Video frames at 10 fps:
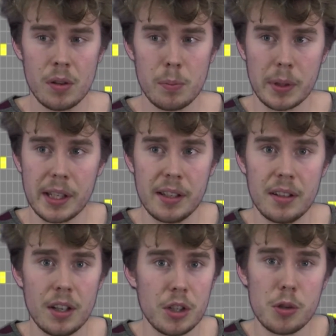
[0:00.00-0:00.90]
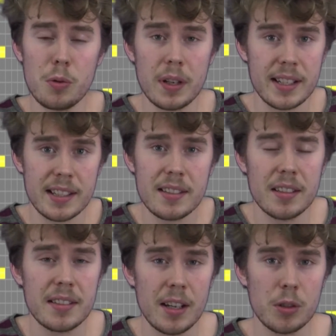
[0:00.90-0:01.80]
begin a new
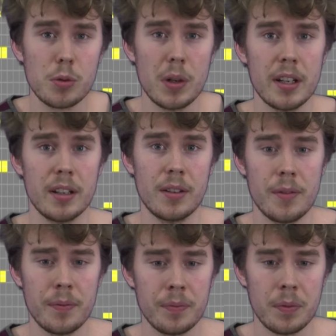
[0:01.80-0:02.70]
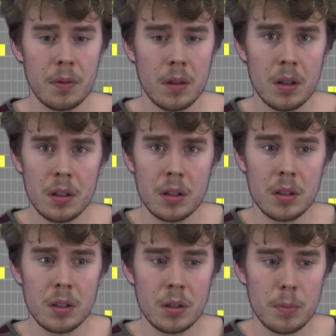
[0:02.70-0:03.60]
existence elsewhere,
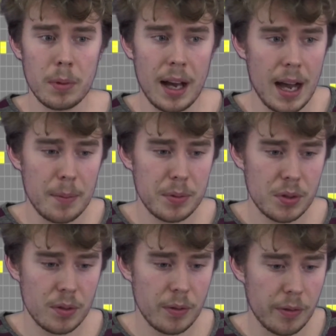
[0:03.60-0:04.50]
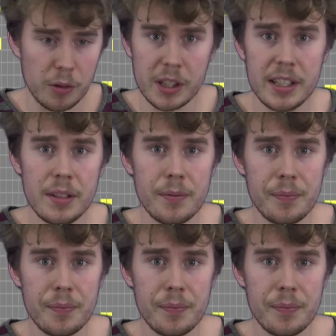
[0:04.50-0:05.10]
perhaps free,